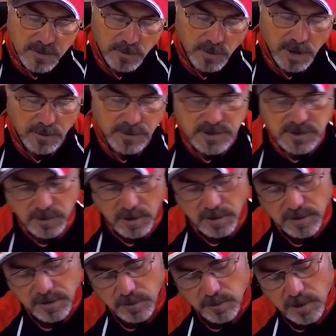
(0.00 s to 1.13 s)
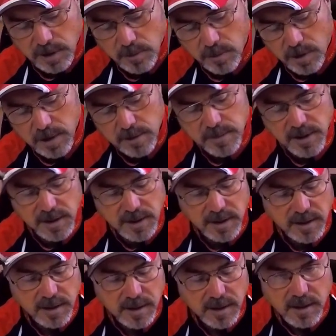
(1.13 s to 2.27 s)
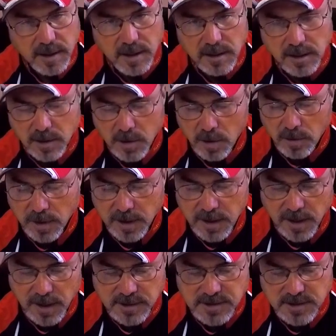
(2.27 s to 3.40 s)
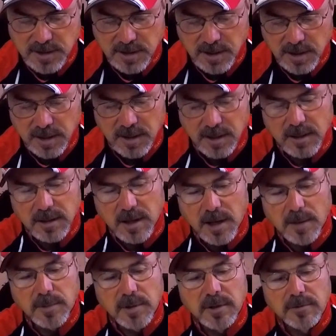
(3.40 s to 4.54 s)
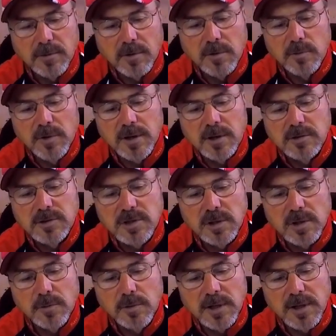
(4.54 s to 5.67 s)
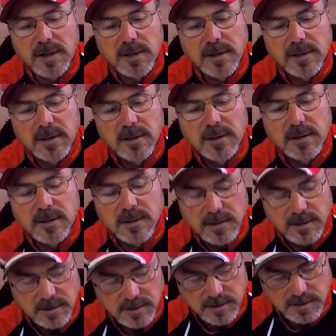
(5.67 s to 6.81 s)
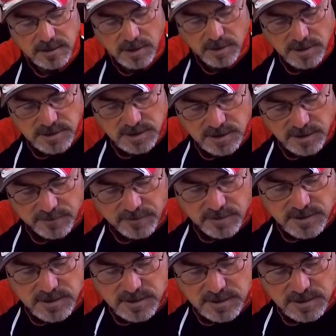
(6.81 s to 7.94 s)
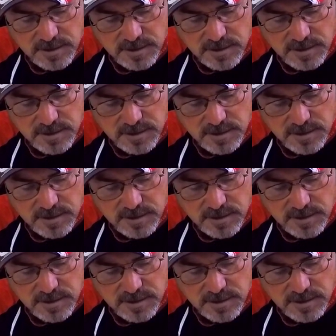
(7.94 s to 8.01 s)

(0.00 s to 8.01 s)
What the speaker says: When I was throwing the Willy Wannabe, and the colder it gets, now I'm going to throw the Winco Chili Willy. Notice the difference.